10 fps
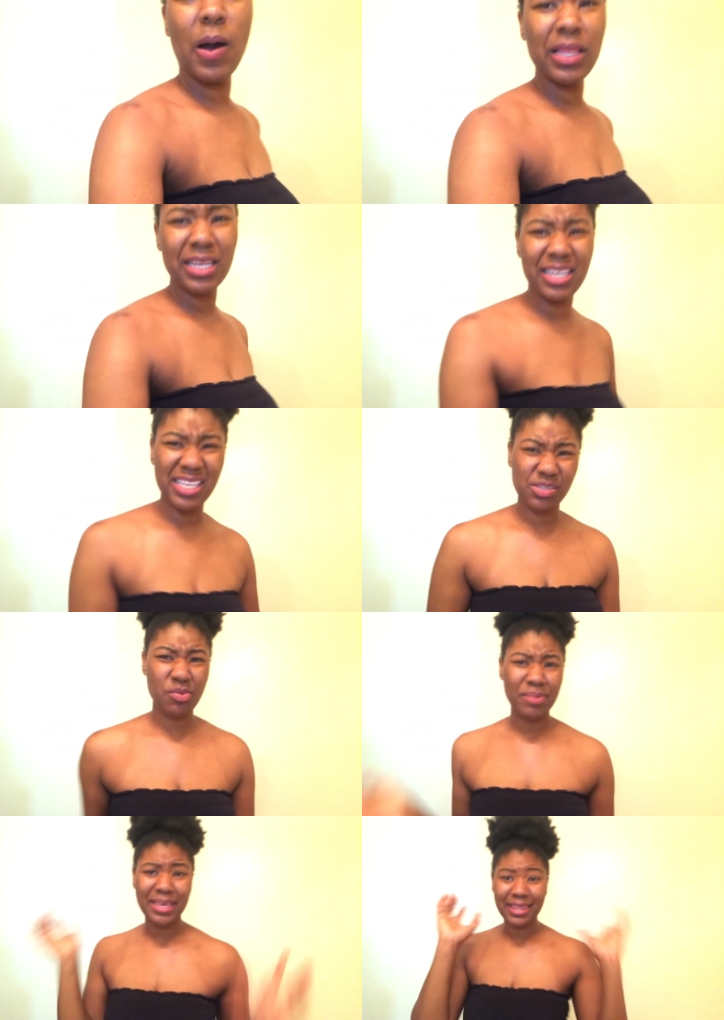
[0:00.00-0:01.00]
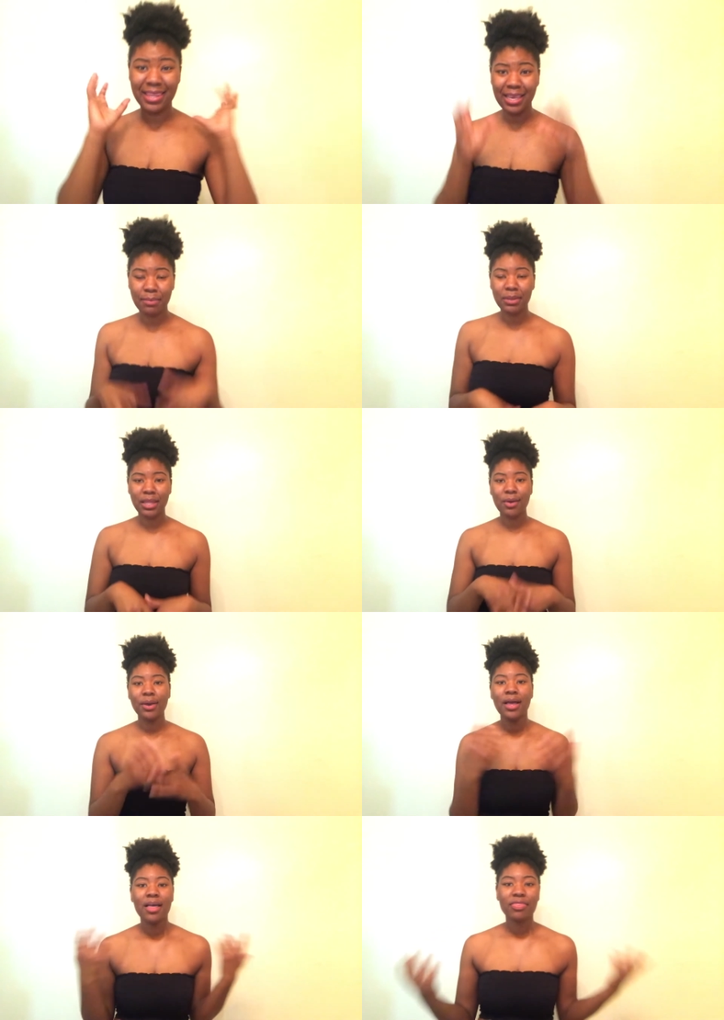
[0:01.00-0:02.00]
All the leads will be
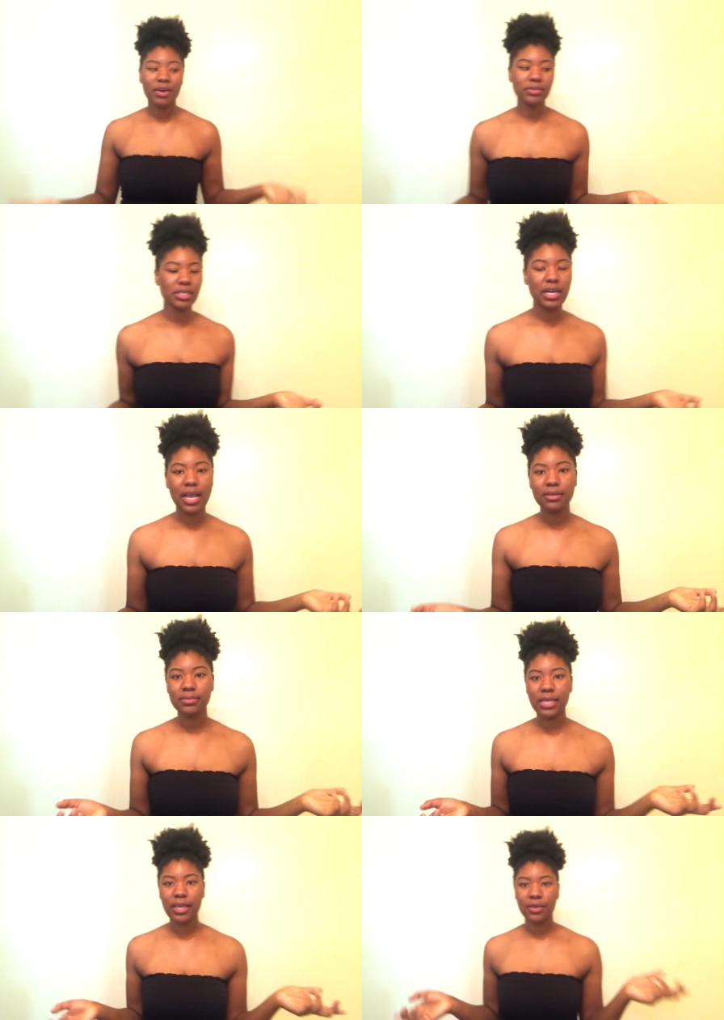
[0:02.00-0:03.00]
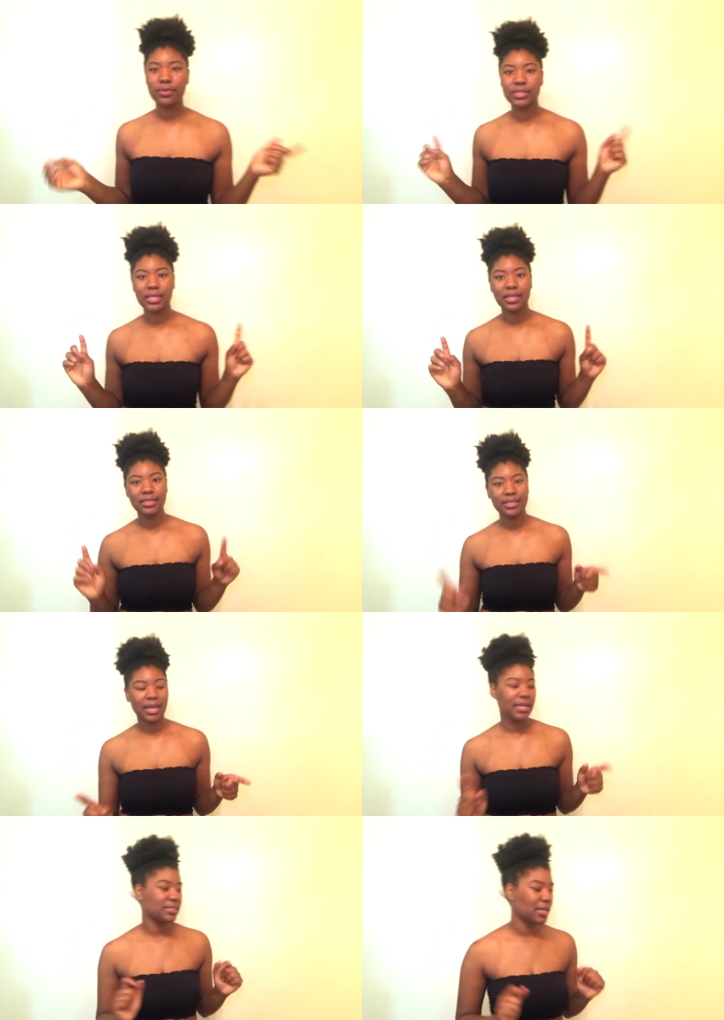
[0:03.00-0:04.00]
linked below. Those are the items I use
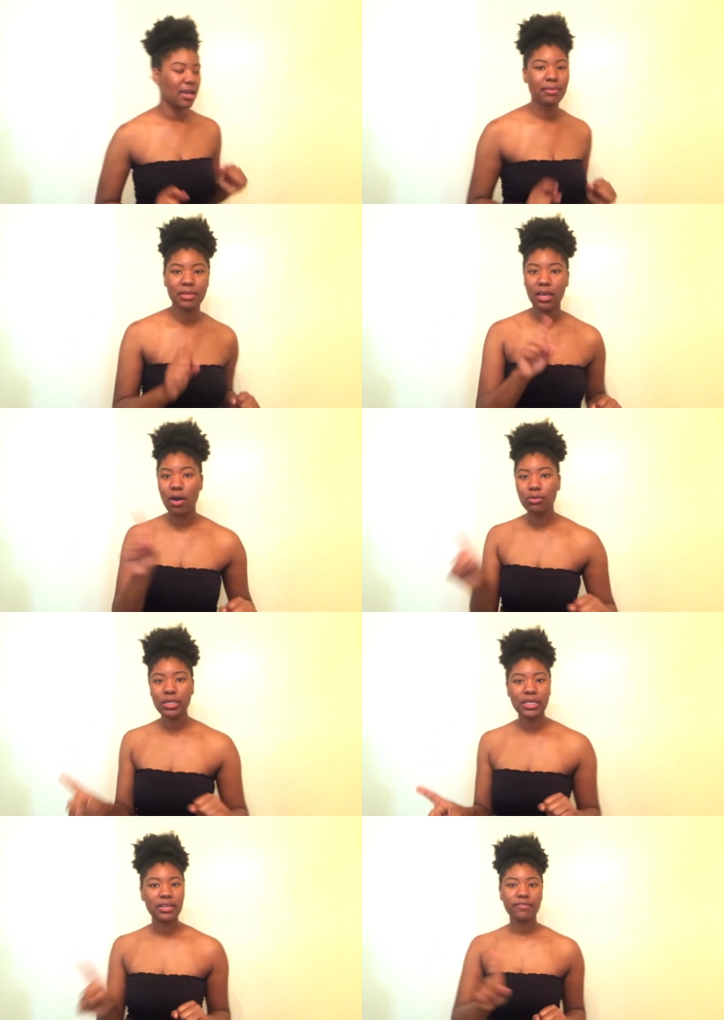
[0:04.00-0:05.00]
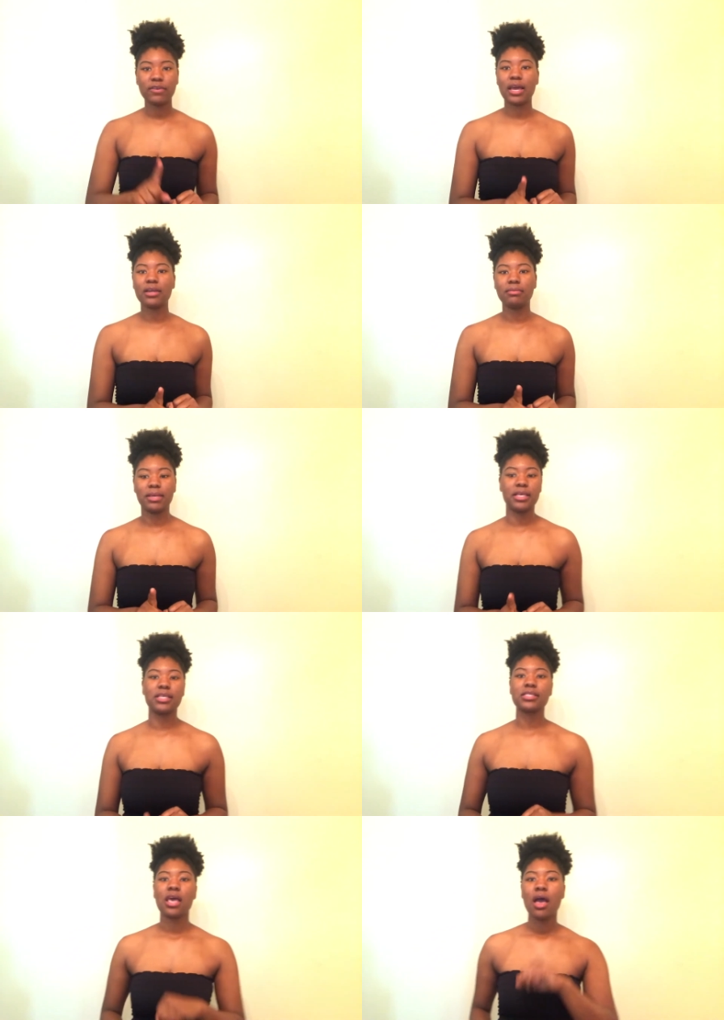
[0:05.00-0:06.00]
in the daytime. The only different
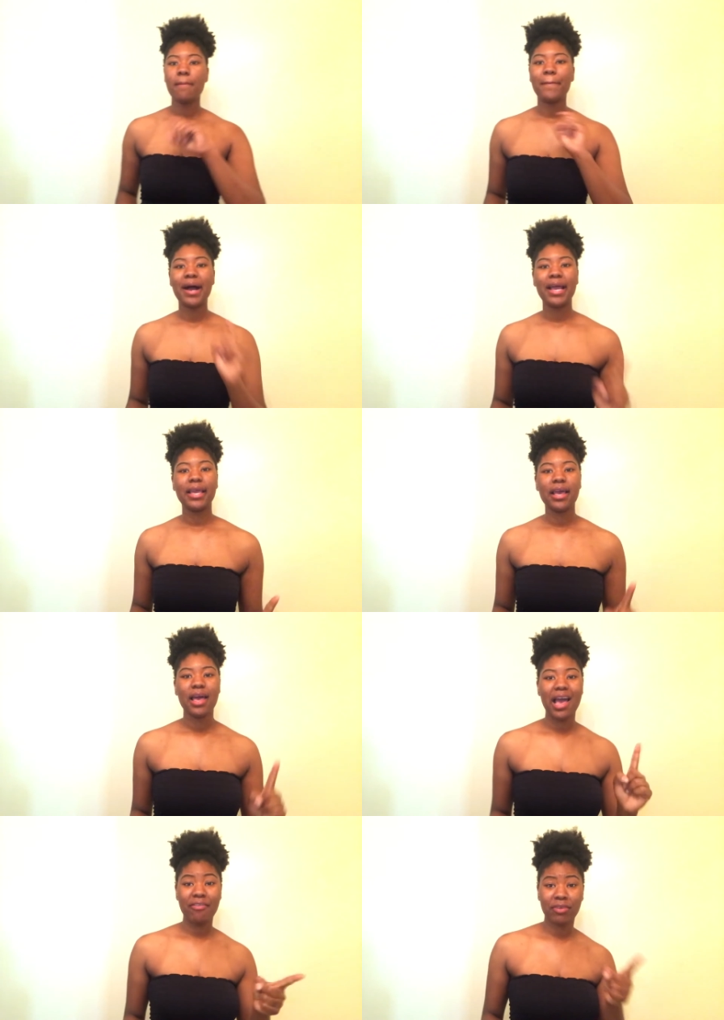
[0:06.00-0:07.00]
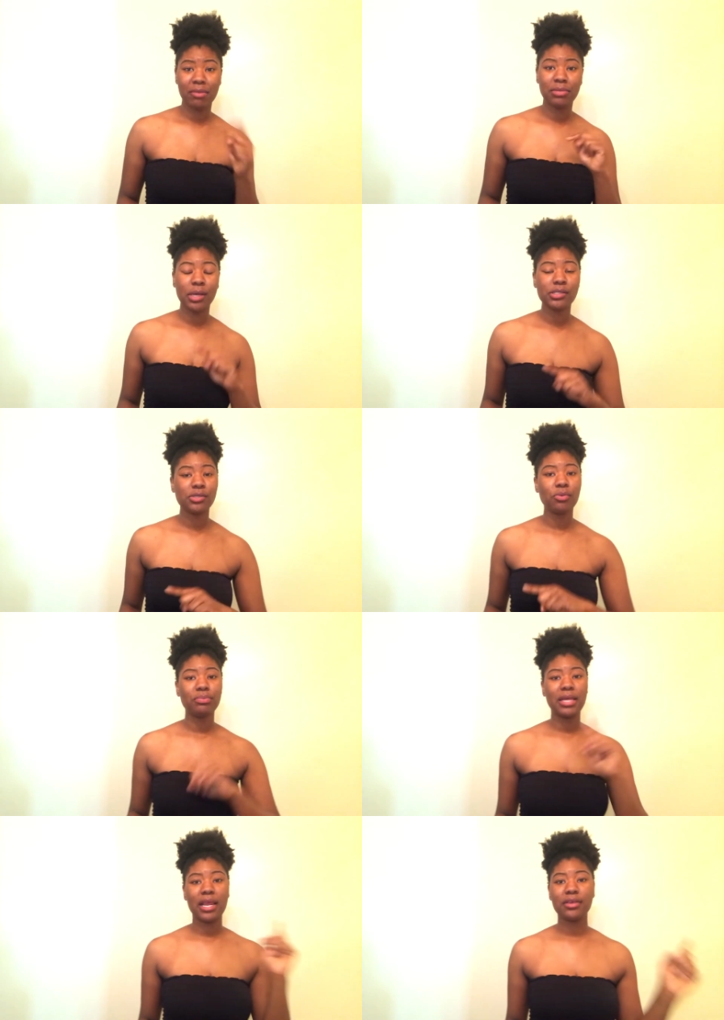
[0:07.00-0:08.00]
item is my African
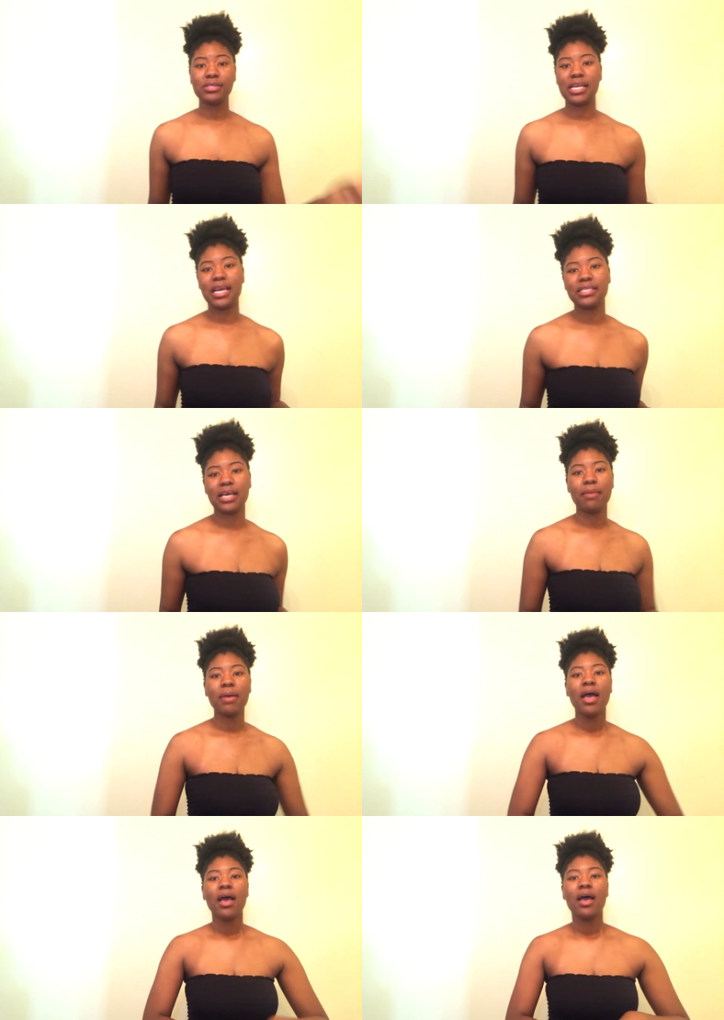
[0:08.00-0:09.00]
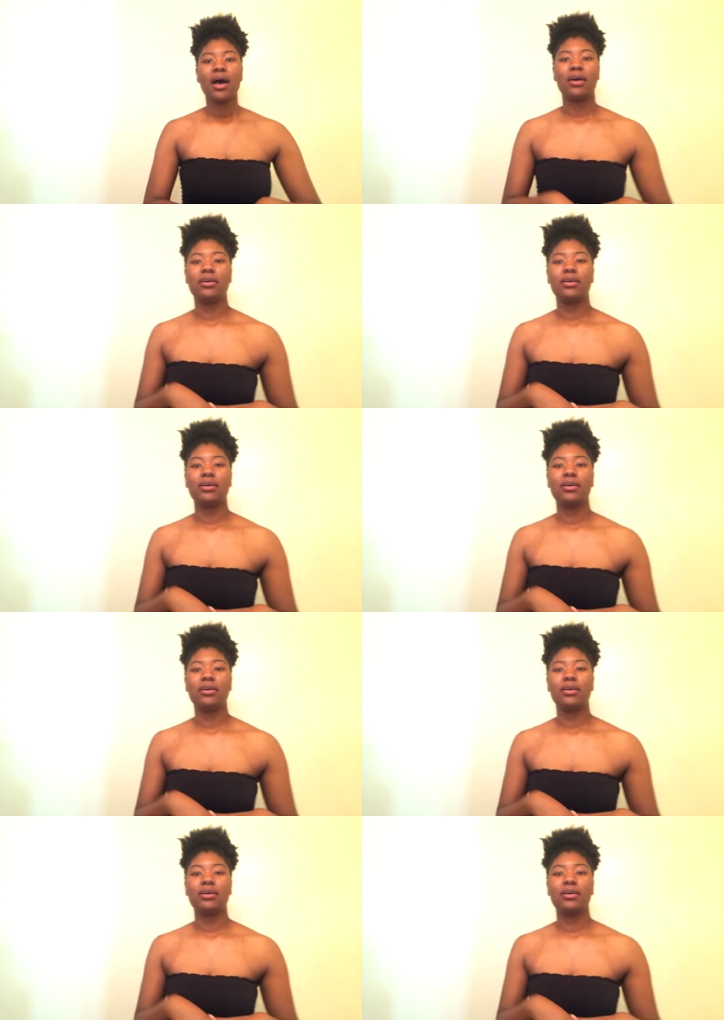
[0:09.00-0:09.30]
Black Soap that I use at nighttime.